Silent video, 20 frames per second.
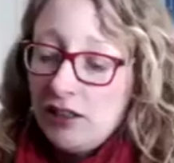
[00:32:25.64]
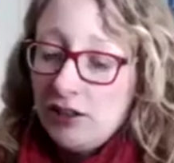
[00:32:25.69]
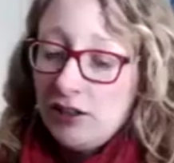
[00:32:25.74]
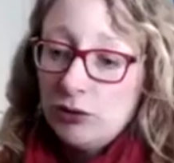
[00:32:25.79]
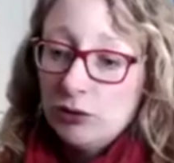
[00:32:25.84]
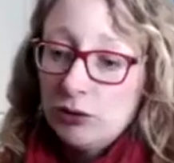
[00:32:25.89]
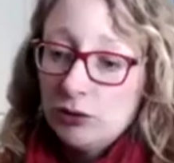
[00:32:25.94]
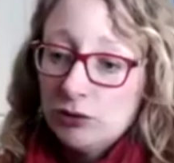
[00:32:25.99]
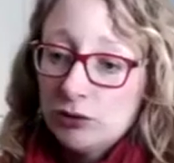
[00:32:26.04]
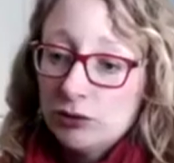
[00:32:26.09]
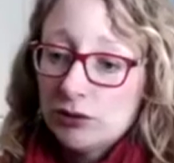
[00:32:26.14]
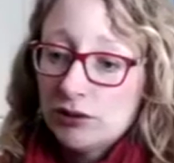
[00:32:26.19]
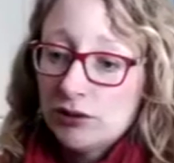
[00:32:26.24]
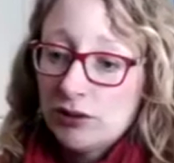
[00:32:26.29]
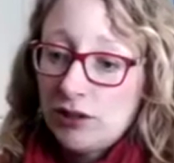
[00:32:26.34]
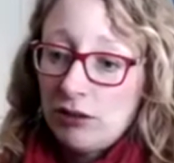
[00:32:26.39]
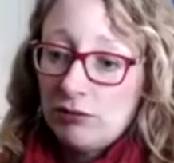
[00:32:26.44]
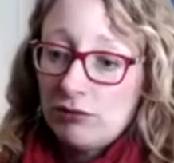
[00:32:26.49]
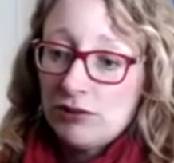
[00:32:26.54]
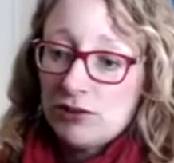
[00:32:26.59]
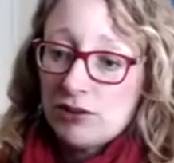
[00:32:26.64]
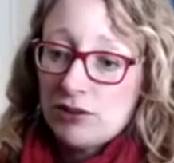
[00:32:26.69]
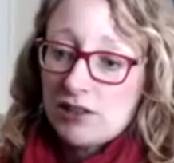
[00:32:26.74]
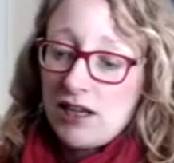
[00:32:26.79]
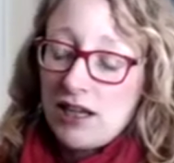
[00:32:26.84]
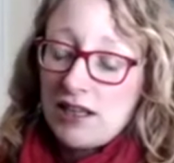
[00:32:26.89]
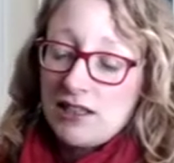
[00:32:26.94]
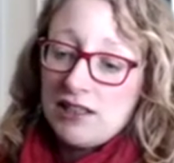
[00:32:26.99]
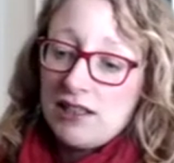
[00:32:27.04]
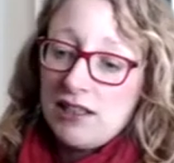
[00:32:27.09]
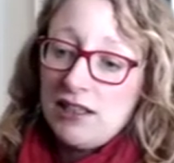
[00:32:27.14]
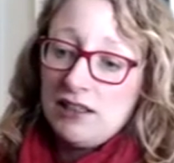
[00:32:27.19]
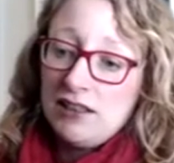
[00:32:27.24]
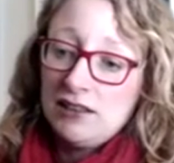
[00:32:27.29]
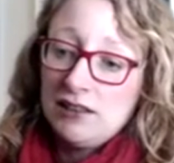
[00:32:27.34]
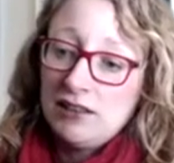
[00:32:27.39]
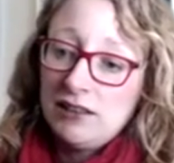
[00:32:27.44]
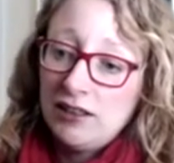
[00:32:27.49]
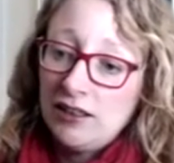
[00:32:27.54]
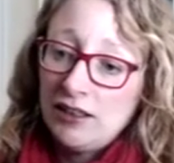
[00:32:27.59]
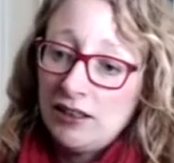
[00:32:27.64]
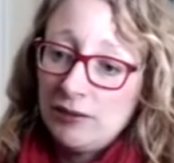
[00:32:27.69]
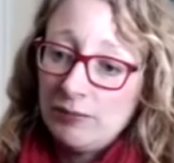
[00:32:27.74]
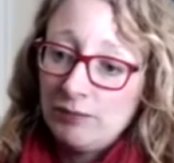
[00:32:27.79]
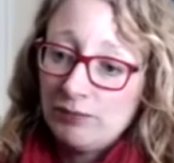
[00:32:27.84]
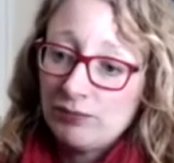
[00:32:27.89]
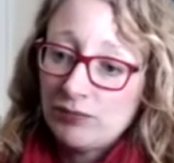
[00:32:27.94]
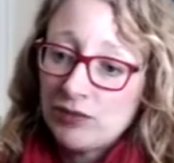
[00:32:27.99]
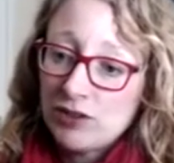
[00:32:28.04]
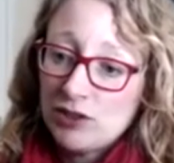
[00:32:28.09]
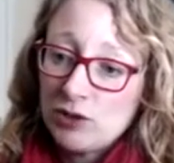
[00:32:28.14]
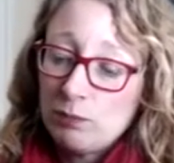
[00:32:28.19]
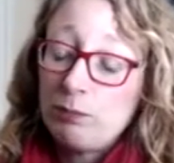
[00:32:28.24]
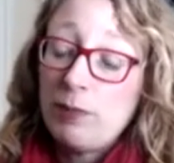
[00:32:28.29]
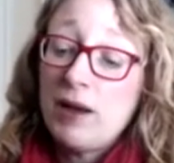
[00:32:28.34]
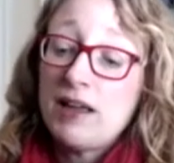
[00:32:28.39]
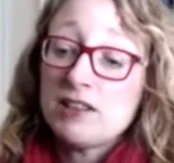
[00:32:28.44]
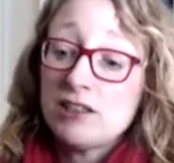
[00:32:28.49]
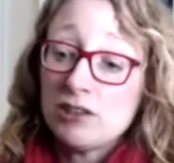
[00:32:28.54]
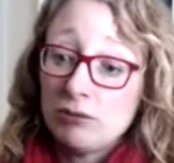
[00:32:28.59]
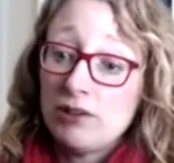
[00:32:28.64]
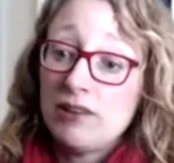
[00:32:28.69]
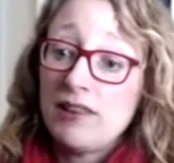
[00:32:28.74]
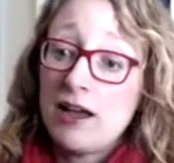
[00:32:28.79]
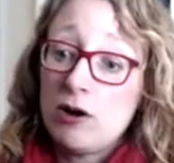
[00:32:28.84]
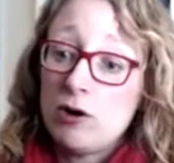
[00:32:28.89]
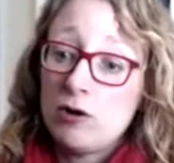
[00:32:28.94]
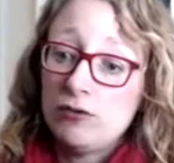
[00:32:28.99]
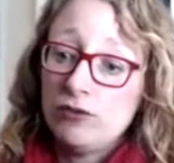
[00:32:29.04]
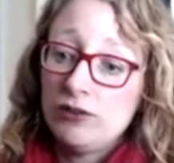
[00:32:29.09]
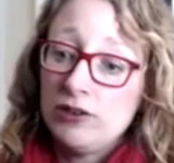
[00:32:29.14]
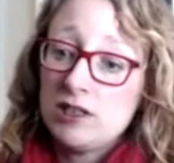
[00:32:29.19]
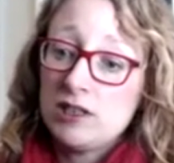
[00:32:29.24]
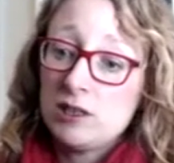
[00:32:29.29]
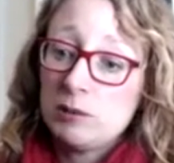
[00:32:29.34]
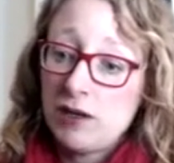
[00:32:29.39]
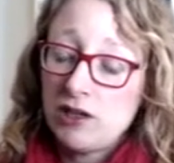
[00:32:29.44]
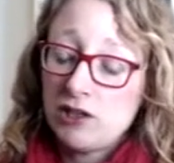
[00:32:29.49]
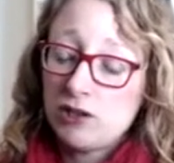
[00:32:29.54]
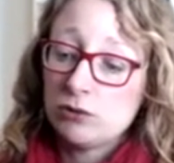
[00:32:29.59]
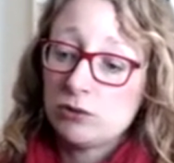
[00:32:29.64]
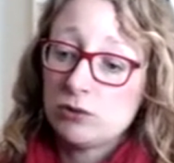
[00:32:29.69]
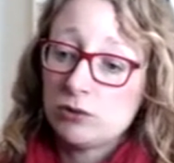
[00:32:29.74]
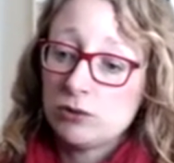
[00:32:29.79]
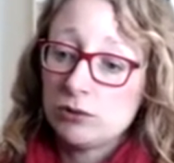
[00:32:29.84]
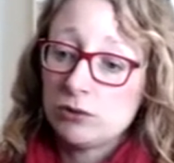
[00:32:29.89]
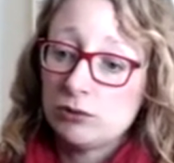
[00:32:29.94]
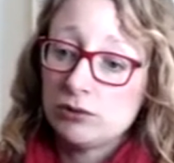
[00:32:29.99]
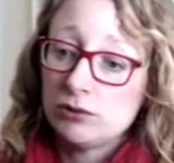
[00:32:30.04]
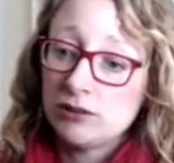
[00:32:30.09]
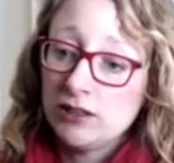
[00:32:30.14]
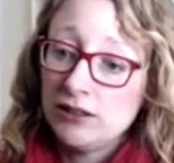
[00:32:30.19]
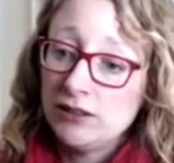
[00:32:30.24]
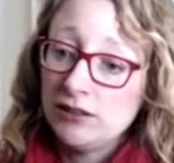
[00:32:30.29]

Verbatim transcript: your current setting um, better at that often in special schools now